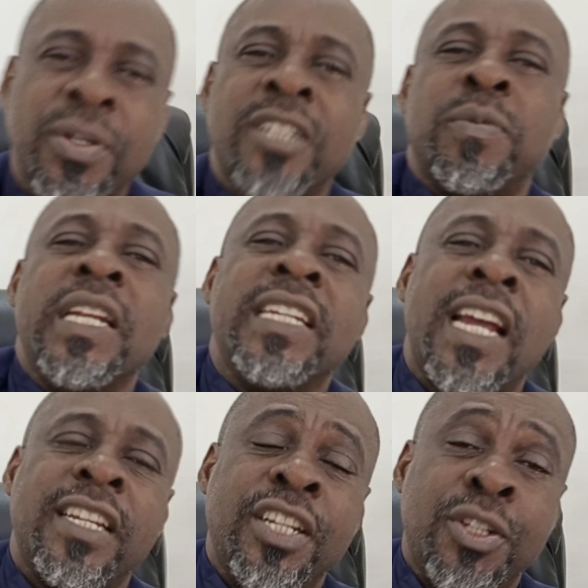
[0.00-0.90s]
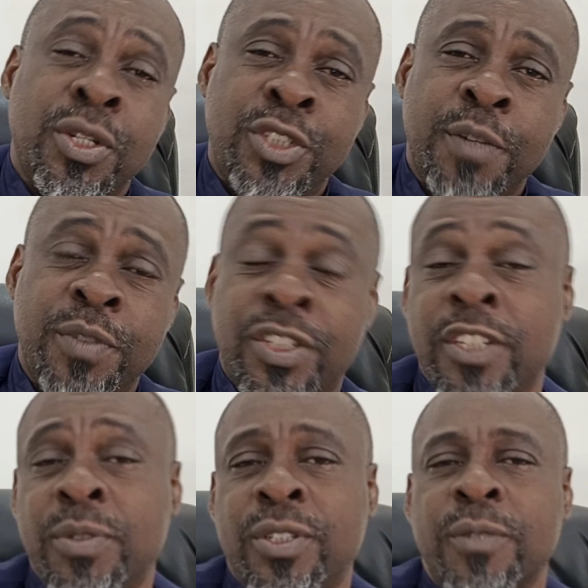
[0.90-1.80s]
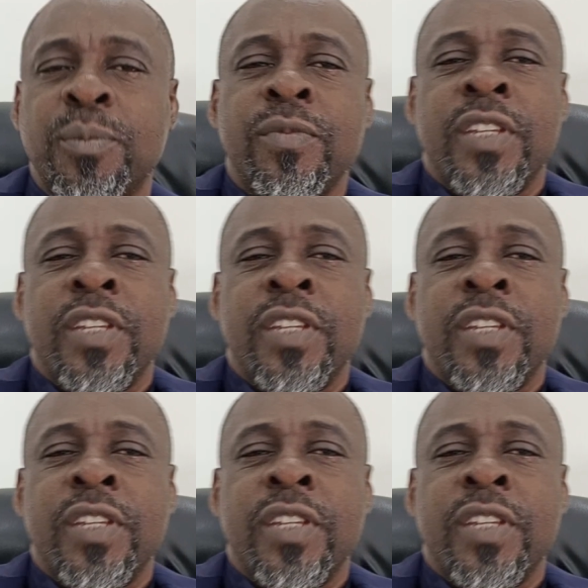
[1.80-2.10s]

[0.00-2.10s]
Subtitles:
You explain that in your job description.